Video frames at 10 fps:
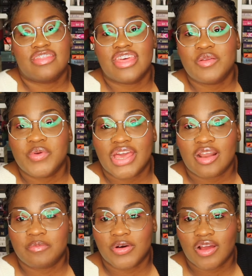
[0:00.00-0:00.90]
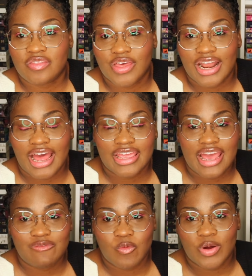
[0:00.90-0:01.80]
Then we got a book that I
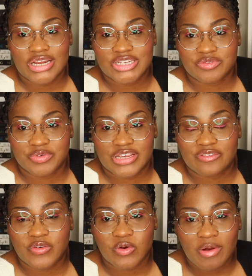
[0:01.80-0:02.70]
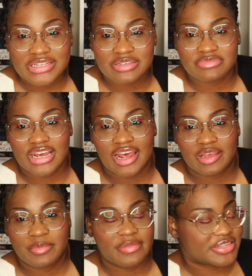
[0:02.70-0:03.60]
have wanted to read for quite some
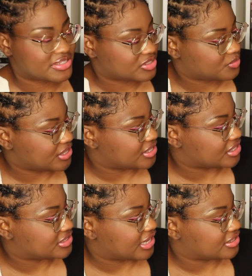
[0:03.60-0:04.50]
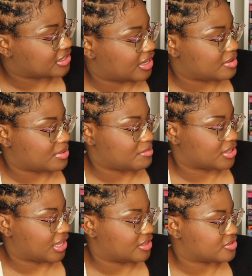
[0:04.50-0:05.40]
time. This is Sweet Dandelion by
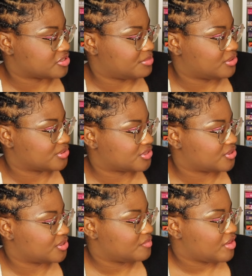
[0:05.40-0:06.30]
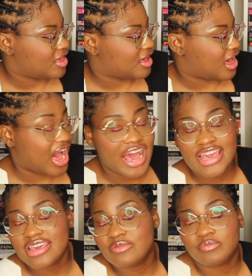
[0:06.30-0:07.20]
Michaela Smeltzer.
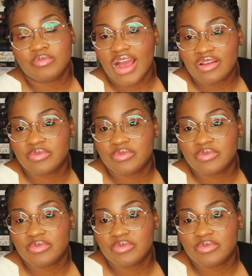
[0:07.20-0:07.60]
I